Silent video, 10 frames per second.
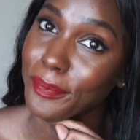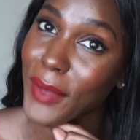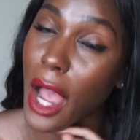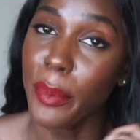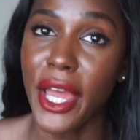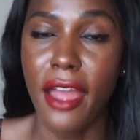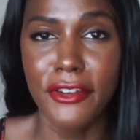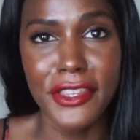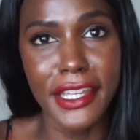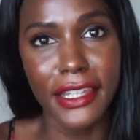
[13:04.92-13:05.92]
I'll put
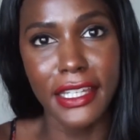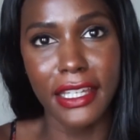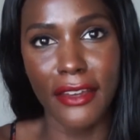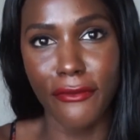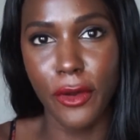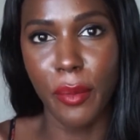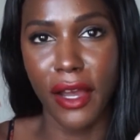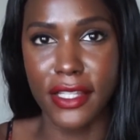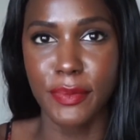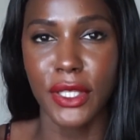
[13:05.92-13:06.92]
everything in the info
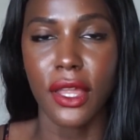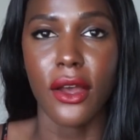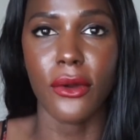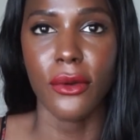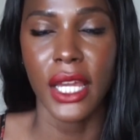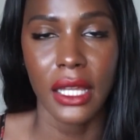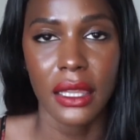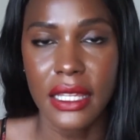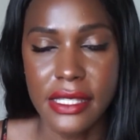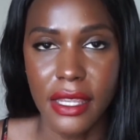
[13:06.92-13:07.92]
box below,
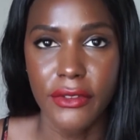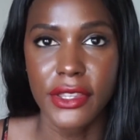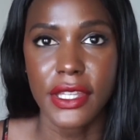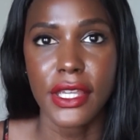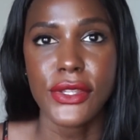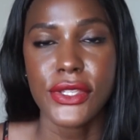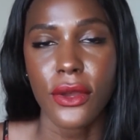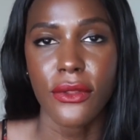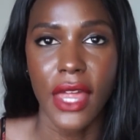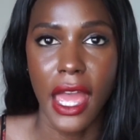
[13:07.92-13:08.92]
links to everything,
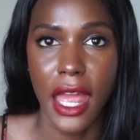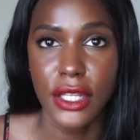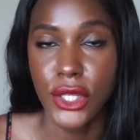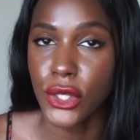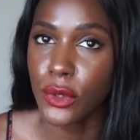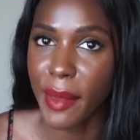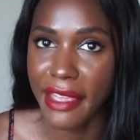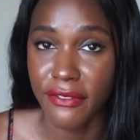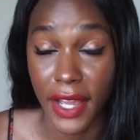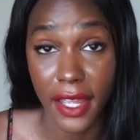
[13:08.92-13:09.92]
so that you may
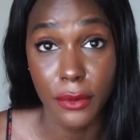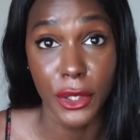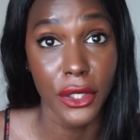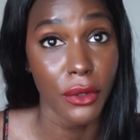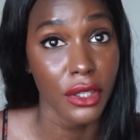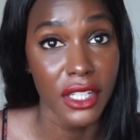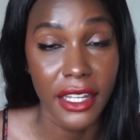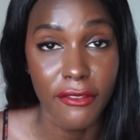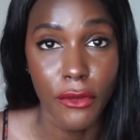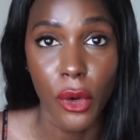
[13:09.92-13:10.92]
find what you are
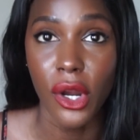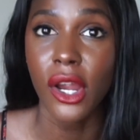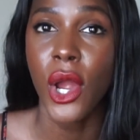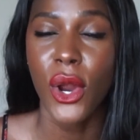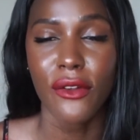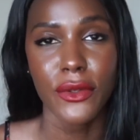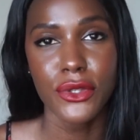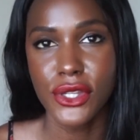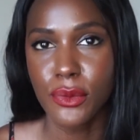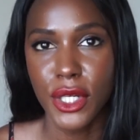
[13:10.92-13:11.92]
looking for, or if you
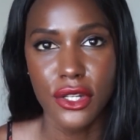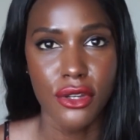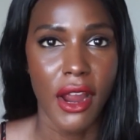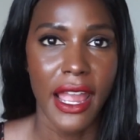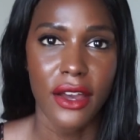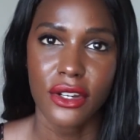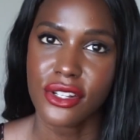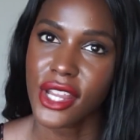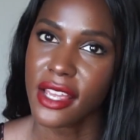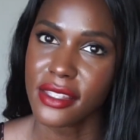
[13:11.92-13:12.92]
just want to try out or
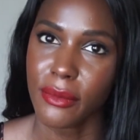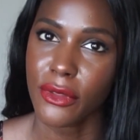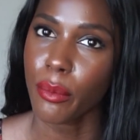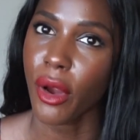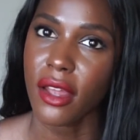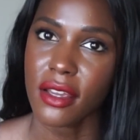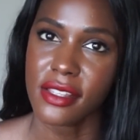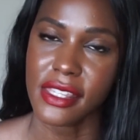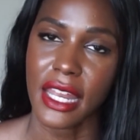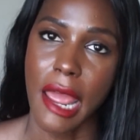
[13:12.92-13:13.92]
check some of the
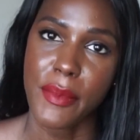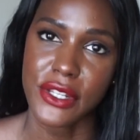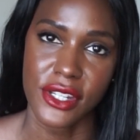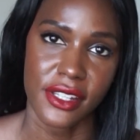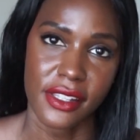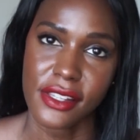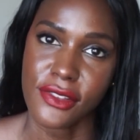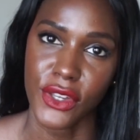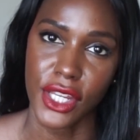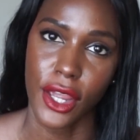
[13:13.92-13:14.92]
products that I mentioned in this
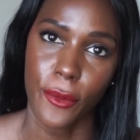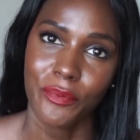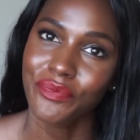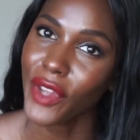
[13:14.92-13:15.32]
video.